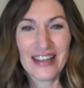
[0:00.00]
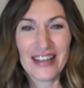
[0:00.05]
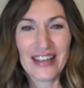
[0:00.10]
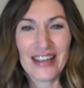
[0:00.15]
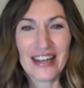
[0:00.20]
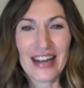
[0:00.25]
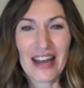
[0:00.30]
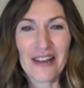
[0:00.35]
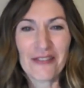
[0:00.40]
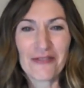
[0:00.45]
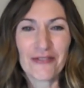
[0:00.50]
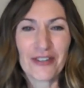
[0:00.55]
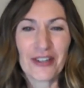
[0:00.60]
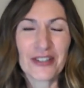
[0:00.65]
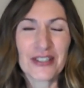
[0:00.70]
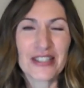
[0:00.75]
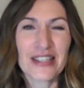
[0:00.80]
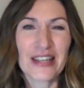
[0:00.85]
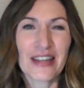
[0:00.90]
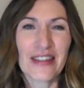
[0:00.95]
And at
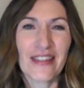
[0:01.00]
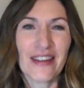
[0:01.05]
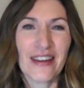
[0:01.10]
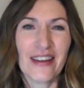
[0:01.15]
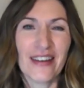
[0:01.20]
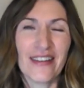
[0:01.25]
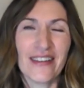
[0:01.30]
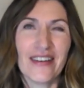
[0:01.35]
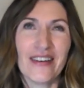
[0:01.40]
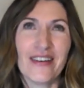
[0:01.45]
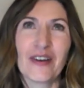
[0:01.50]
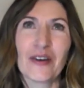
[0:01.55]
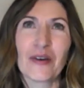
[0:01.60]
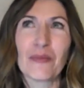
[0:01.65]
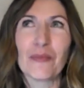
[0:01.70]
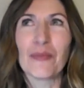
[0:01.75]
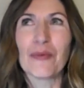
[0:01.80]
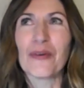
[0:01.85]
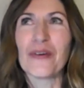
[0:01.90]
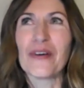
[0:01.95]
first I thought, oh
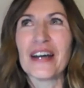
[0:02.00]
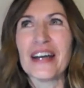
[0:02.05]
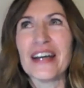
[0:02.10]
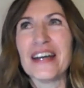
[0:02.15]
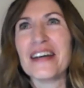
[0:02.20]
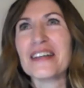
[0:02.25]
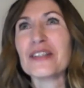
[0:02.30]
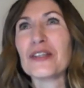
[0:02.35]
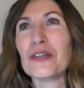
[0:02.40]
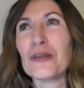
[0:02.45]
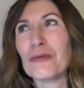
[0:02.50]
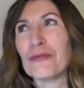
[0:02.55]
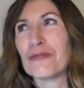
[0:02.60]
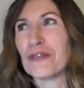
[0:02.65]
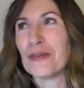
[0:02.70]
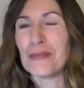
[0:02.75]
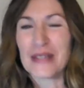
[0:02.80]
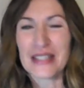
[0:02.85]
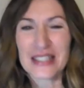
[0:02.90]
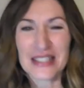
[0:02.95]
boy, a
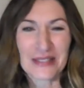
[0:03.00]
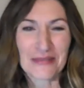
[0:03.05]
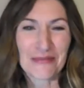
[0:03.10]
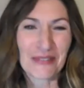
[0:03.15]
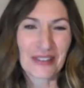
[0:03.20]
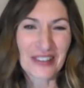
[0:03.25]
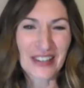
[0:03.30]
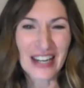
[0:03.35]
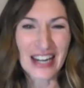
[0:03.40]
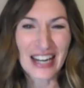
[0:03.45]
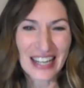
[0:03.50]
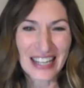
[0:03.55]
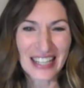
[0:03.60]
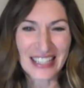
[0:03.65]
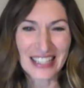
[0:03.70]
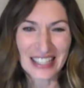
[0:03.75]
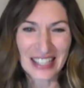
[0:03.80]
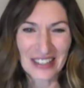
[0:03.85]
euphemism, great,